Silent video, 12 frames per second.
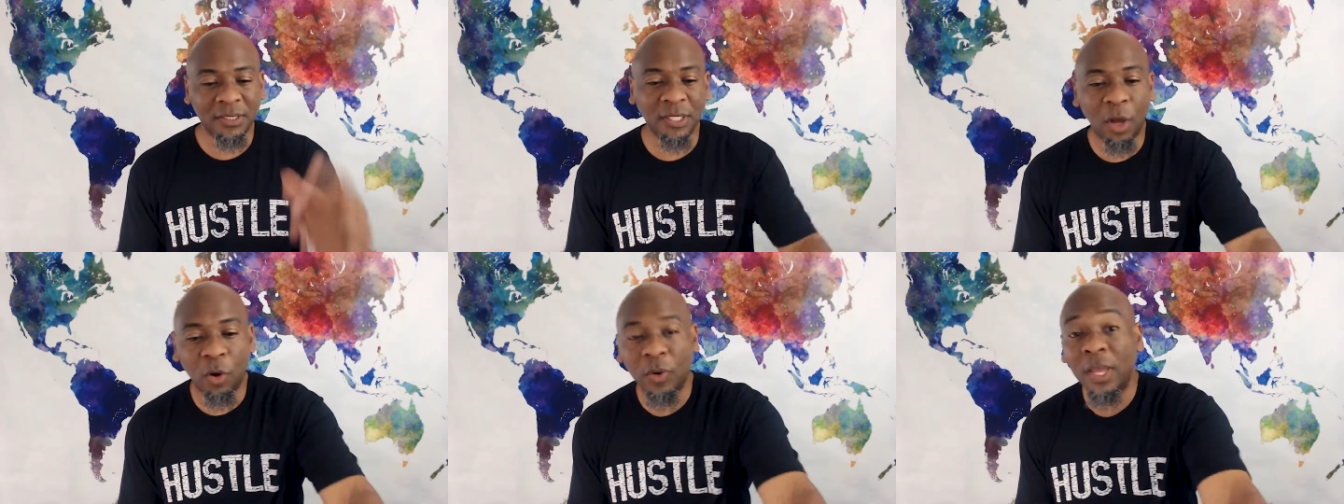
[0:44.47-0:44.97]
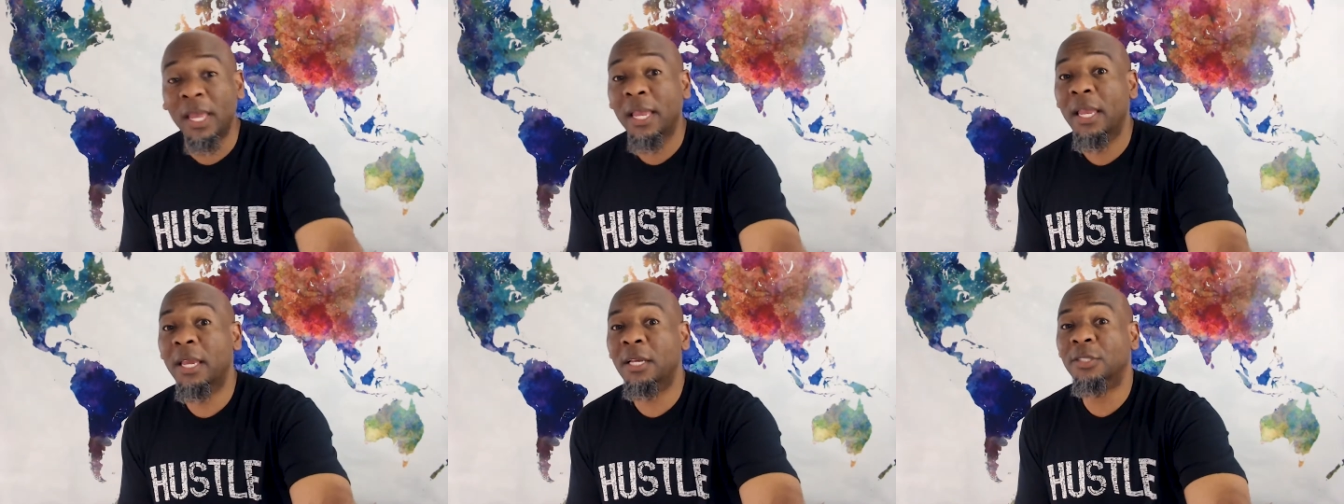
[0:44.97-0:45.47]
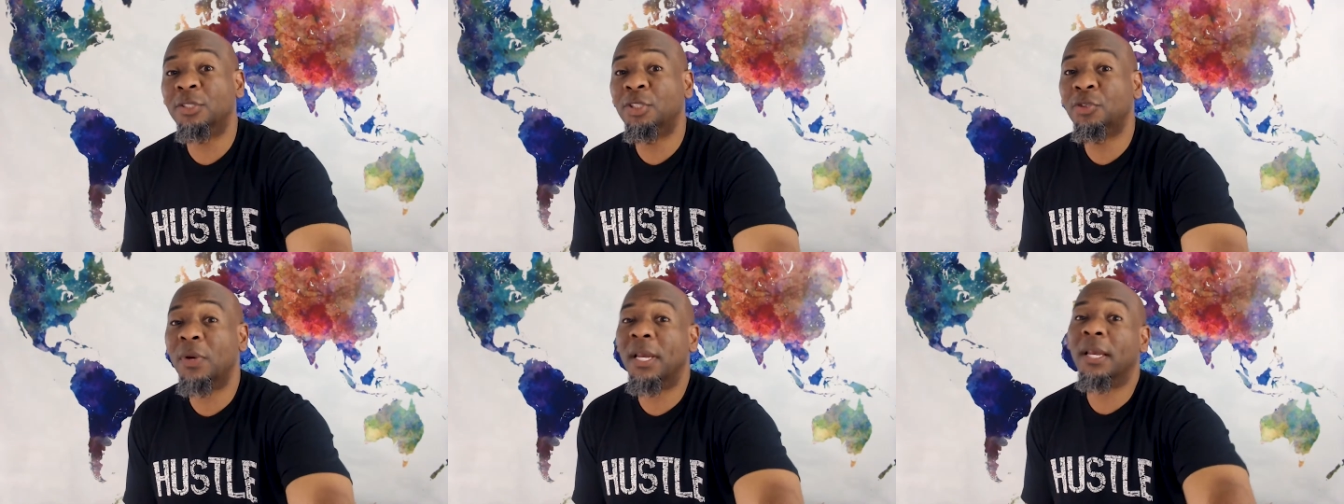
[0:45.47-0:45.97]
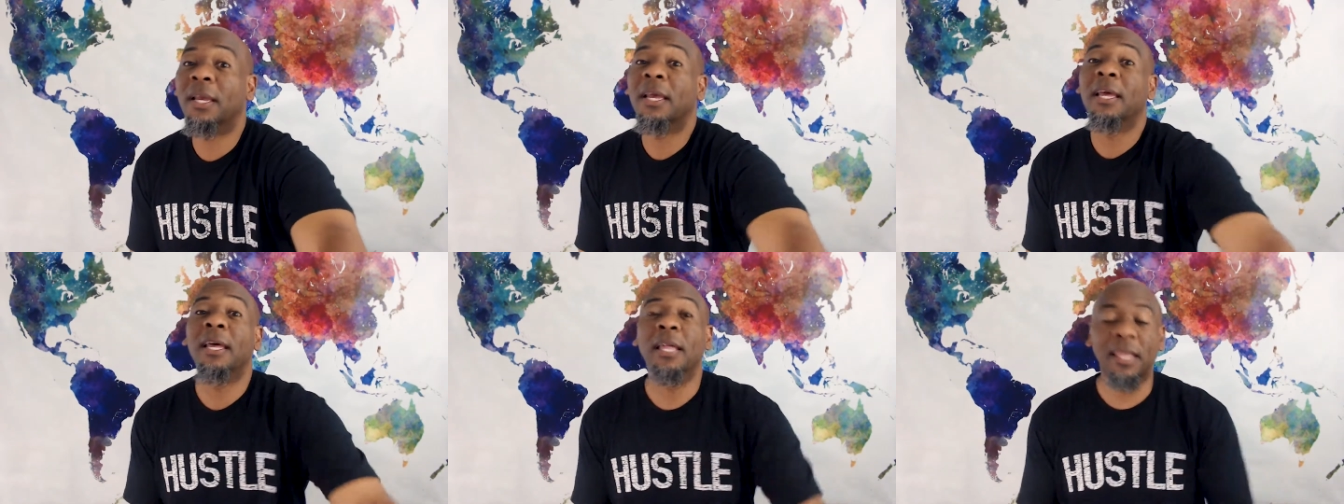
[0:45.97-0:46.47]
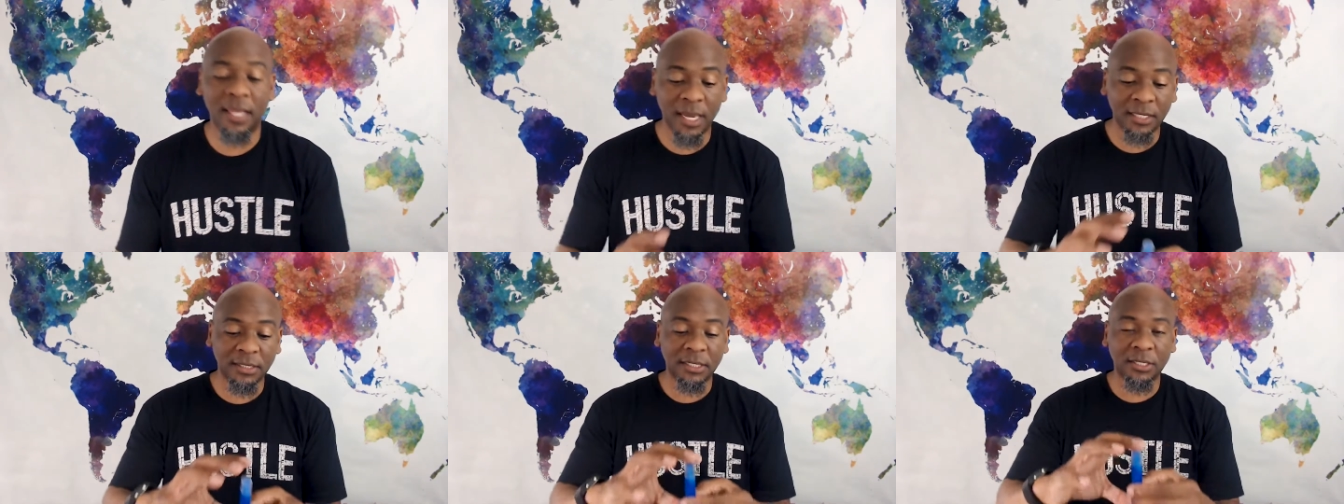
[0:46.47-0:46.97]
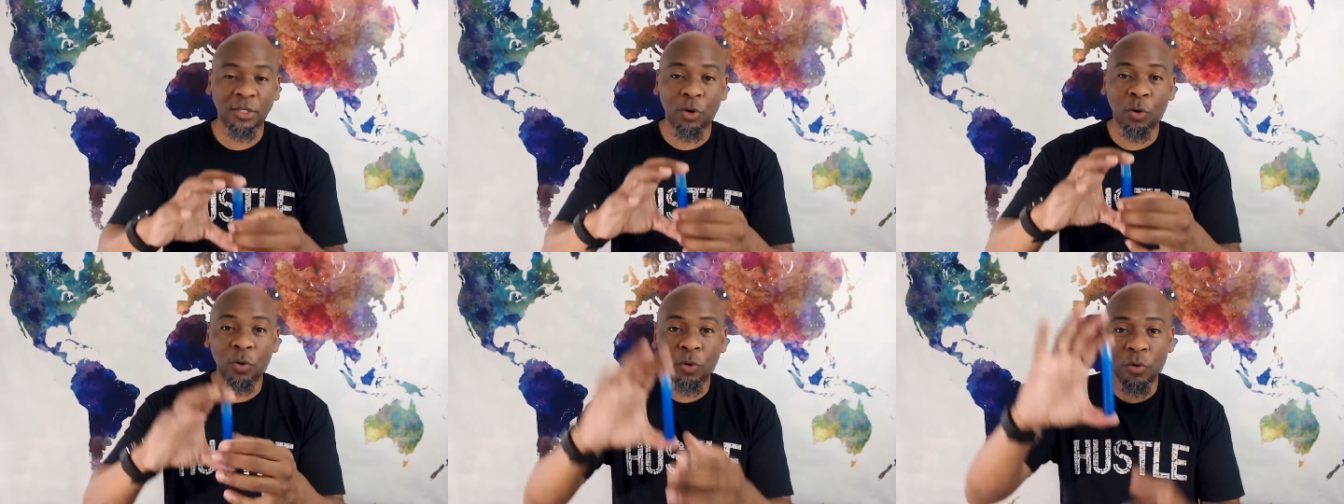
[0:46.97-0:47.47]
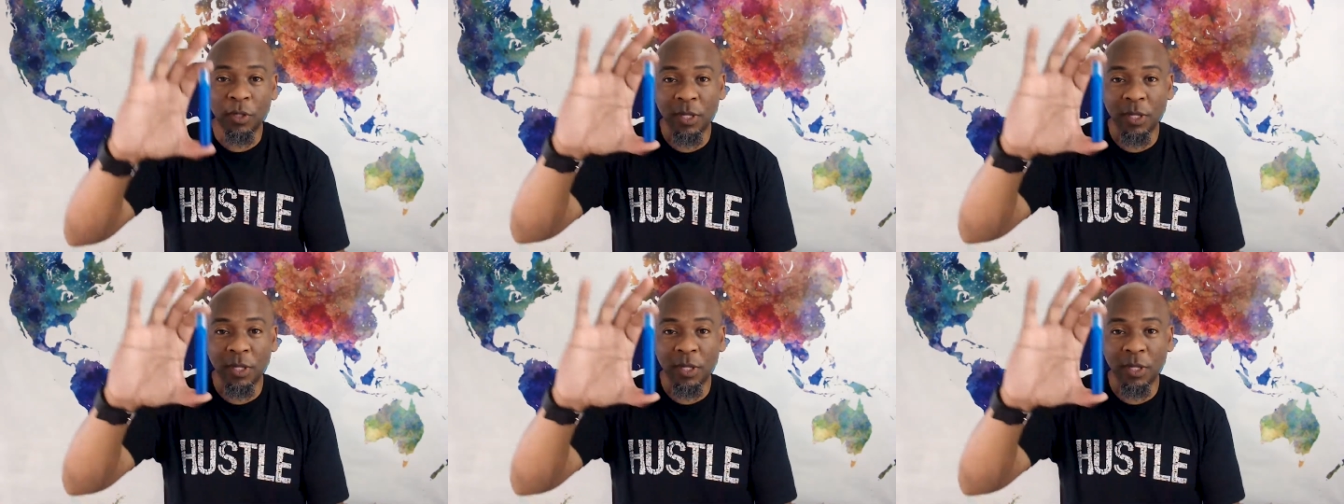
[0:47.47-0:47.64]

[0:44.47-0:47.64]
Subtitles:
So here's the trick. There's this cool